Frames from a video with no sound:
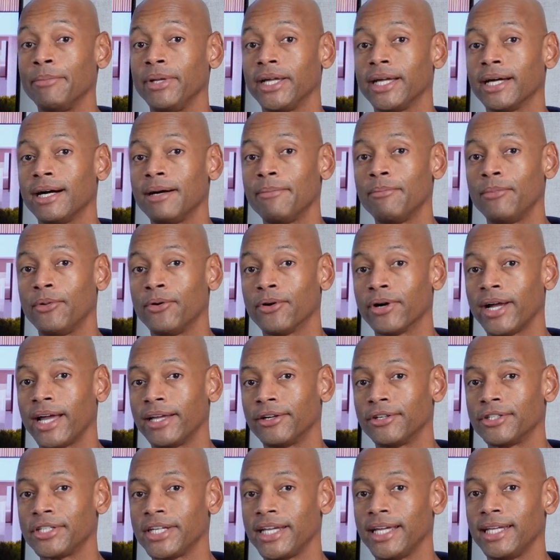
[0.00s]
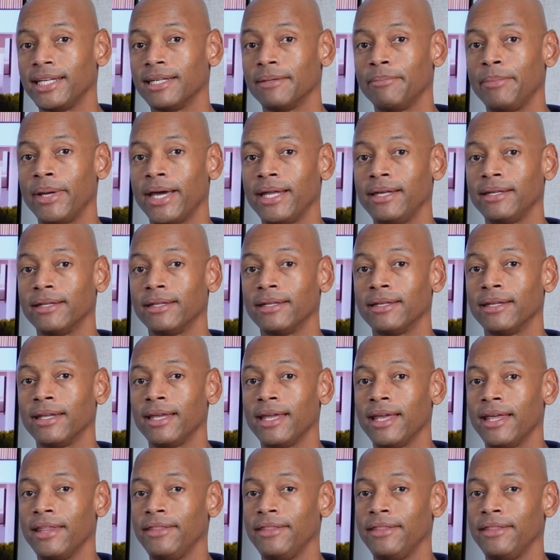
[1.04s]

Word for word: become more energy independent,